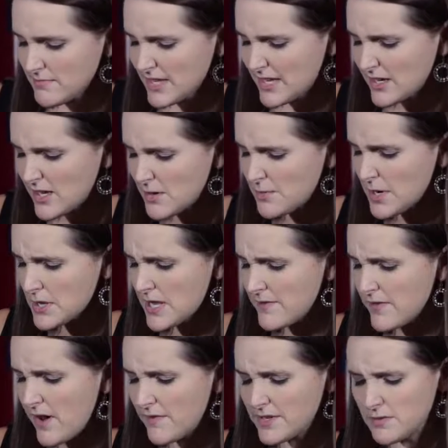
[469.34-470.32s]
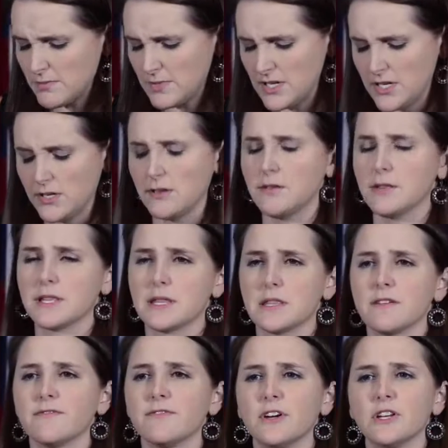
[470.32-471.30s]
And cookbooks have often been used as
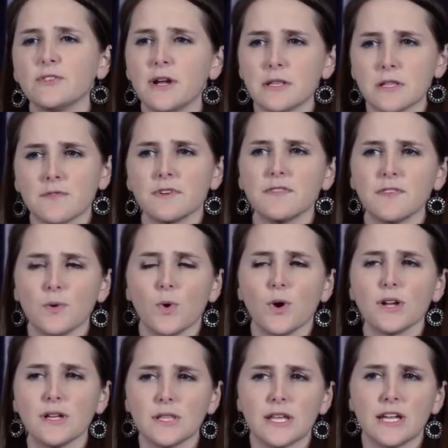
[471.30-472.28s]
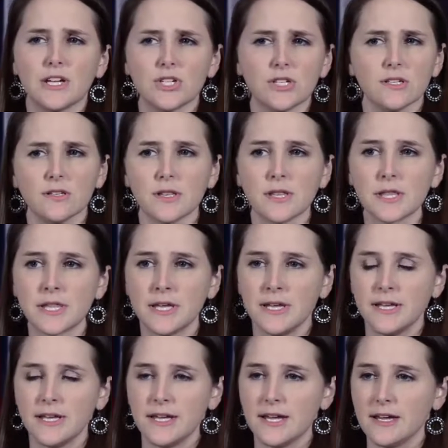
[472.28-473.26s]
a fundraiser for different organizations,
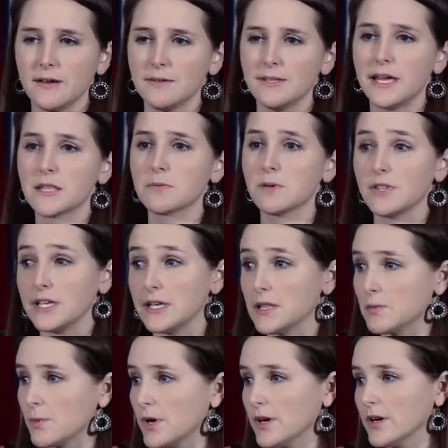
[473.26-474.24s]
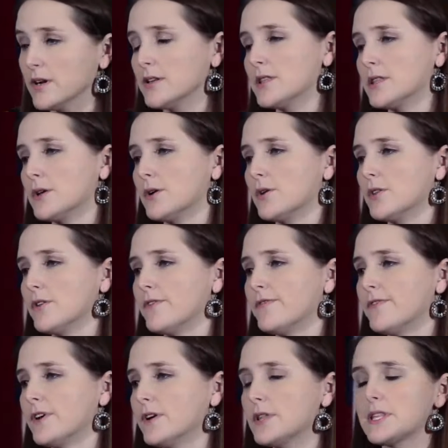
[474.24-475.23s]
and that's what these were. So the
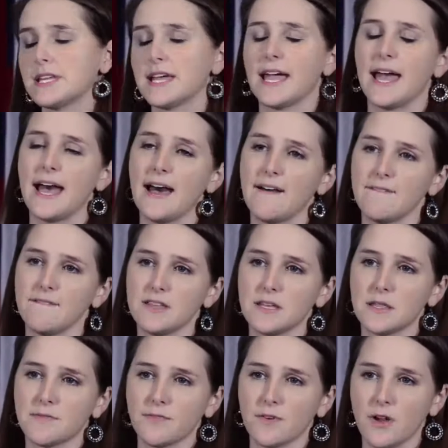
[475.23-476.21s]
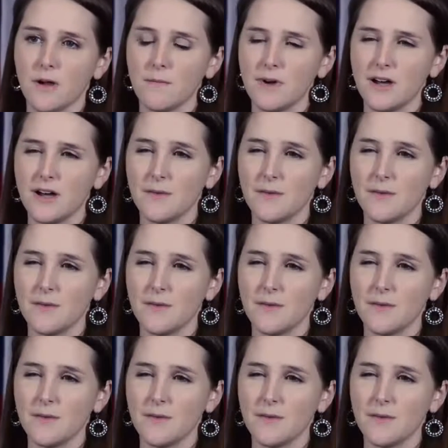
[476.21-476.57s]
first I have is from